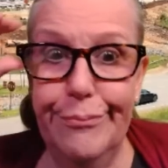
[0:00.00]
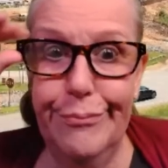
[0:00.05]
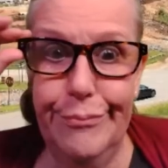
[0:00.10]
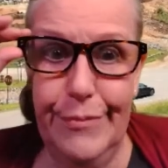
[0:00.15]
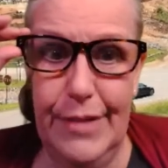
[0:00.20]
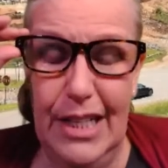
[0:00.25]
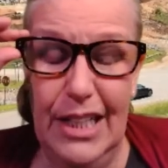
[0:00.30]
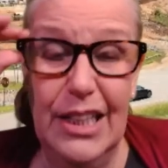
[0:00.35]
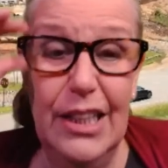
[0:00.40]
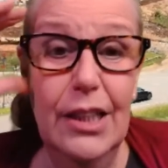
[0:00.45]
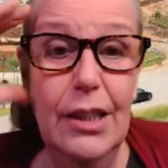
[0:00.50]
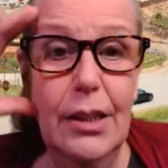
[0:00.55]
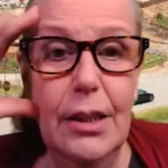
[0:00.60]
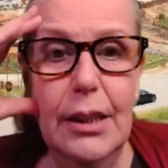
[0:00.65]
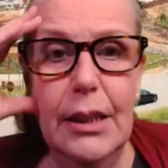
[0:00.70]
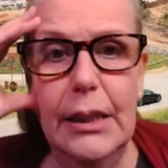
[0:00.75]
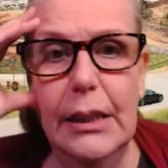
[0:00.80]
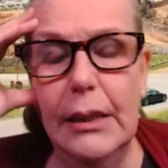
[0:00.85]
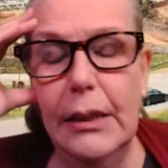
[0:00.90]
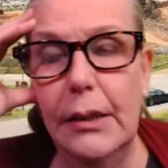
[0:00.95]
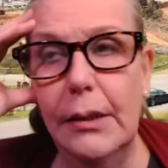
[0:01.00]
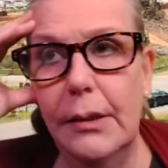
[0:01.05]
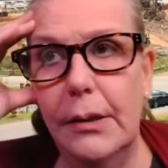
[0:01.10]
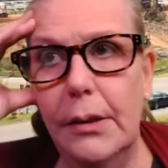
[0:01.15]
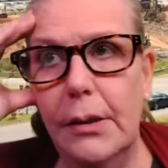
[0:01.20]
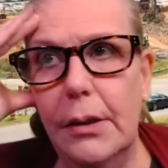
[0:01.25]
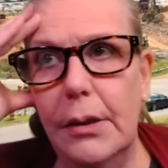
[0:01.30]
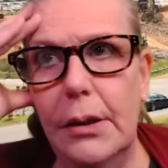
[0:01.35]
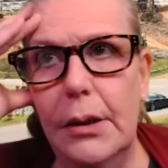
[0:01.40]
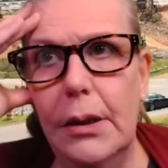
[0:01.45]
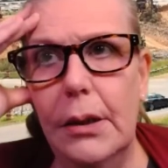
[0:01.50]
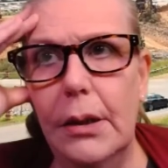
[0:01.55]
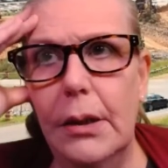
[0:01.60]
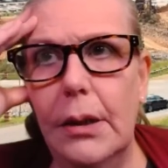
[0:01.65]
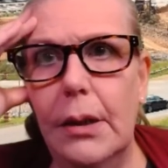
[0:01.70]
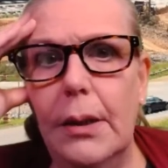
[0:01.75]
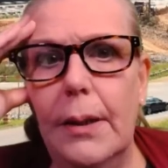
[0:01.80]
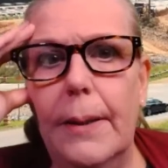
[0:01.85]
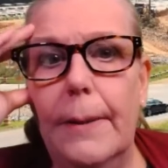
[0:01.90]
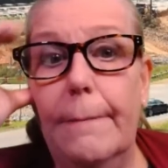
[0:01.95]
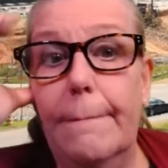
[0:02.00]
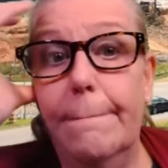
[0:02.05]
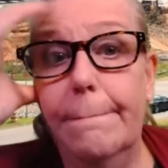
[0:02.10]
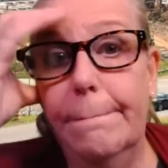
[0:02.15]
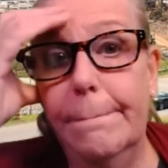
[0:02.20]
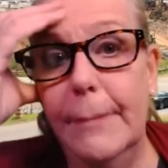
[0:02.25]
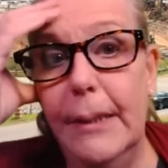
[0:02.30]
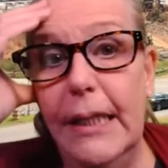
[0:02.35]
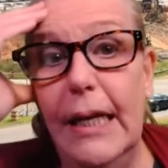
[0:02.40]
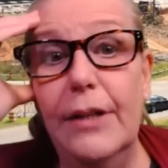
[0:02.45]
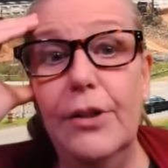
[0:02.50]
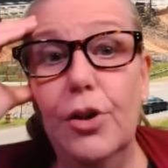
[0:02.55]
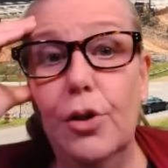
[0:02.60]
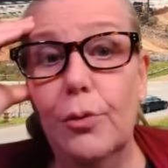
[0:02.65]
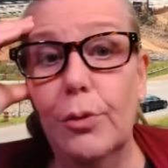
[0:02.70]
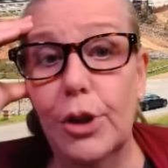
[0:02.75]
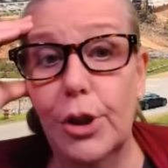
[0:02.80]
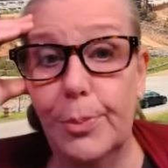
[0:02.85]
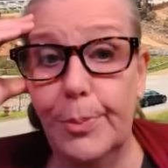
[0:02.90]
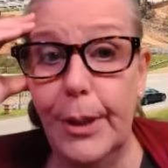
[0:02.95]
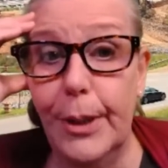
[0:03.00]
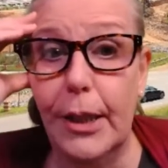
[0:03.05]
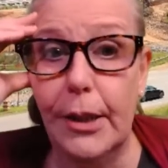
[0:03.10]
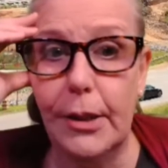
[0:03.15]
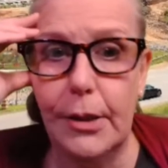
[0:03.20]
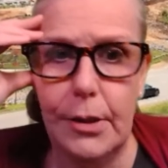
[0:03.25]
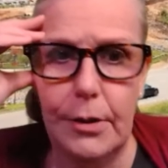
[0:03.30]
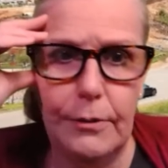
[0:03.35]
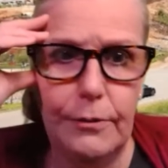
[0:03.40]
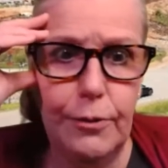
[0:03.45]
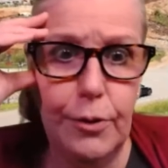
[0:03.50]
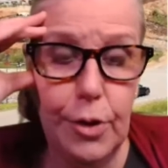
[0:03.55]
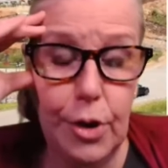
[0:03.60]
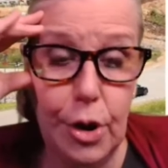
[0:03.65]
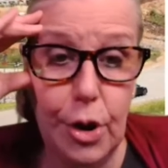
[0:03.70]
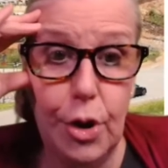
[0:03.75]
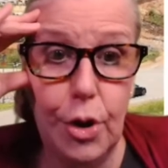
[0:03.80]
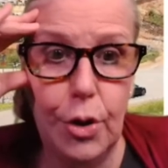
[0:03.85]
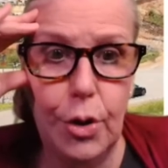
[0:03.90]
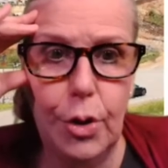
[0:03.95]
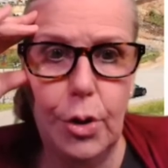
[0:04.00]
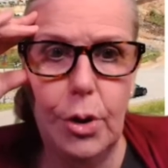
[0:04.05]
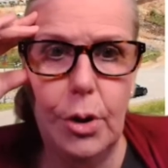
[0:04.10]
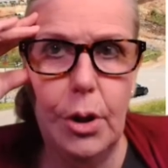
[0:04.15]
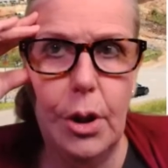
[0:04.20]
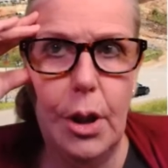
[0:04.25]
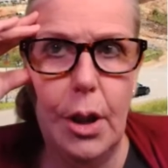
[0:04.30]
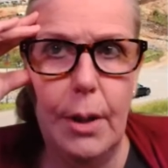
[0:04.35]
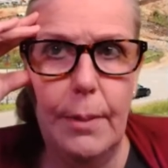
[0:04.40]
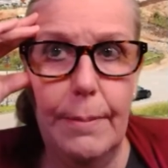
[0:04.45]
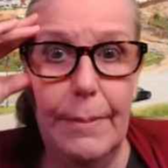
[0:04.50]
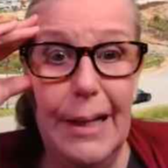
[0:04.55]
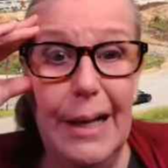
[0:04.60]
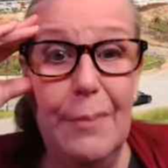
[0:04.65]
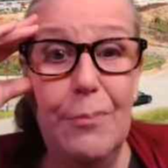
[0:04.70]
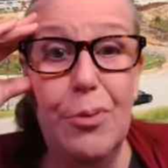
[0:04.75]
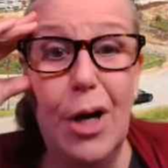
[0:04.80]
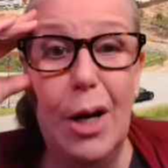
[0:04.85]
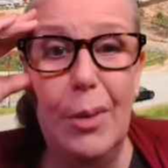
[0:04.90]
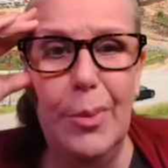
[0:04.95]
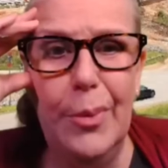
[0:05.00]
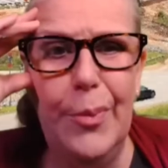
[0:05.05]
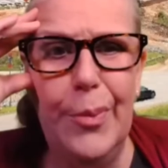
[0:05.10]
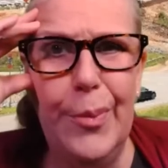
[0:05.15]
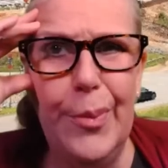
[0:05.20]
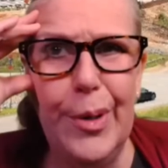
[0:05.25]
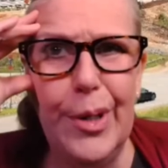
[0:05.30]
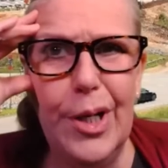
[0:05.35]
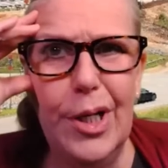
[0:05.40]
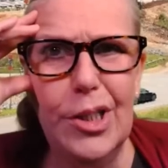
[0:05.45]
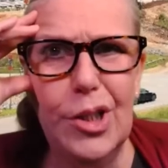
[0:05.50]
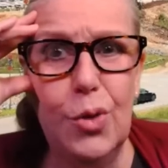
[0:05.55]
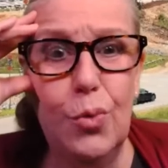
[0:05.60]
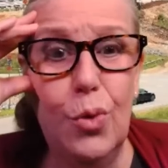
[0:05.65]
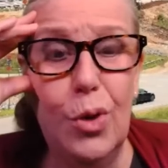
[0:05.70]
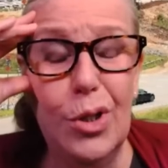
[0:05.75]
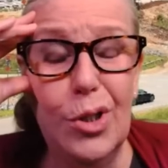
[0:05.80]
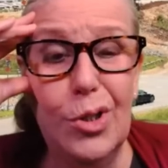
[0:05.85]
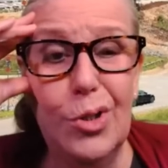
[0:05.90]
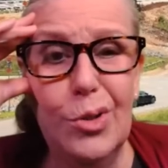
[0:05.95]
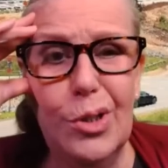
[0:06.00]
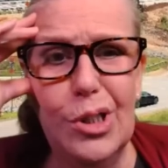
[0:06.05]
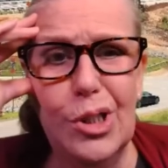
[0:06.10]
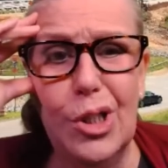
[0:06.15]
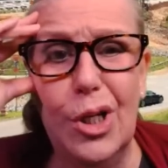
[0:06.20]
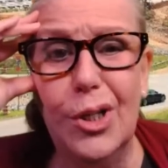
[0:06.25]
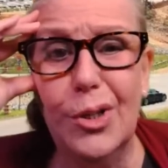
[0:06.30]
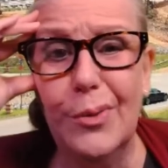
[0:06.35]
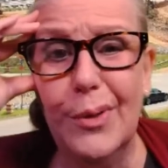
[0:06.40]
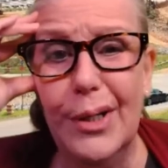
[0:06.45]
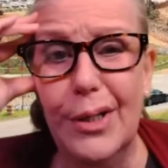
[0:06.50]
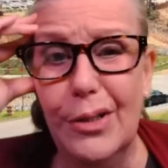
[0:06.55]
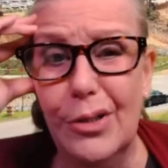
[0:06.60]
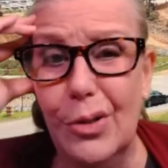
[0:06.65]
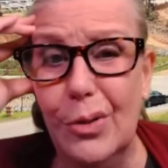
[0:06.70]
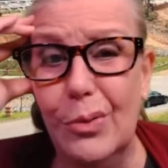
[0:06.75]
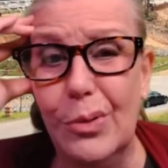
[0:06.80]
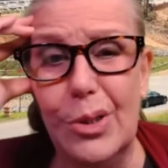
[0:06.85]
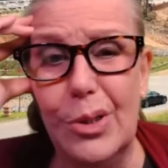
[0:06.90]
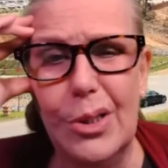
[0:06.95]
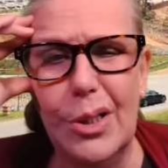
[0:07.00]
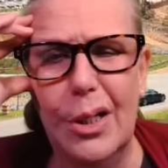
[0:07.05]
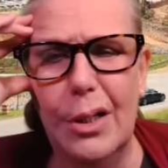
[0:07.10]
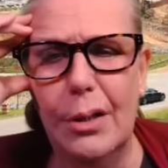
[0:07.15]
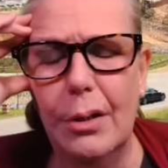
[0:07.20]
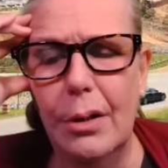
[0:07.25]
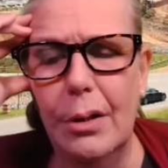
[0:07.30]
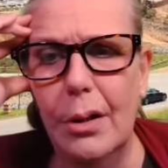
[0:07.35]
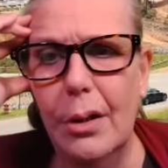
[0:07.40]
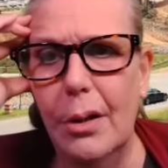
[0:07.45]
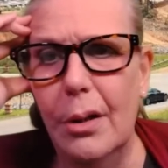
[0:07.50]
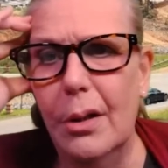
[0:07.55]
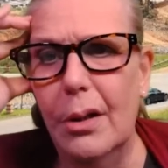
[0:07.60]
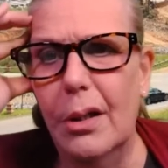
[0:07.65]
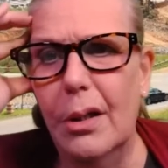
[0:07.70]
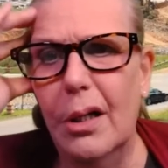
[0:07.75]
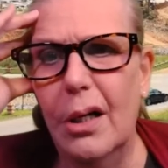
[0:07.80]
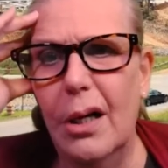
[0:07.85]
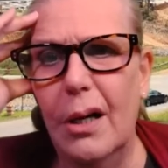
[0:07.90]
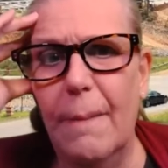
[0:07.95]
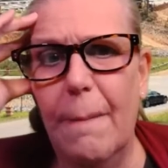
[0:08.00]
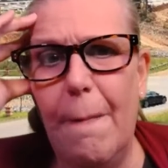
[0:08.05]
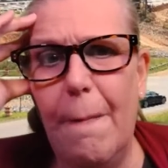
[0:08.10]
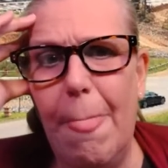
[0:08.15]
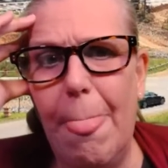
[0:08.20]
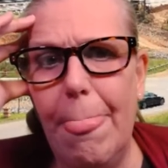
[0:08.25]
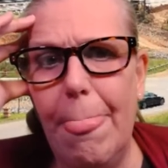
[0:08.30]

clearly he had no respect for the girl, um, and probably because he wanted to exonerate his own son. Um,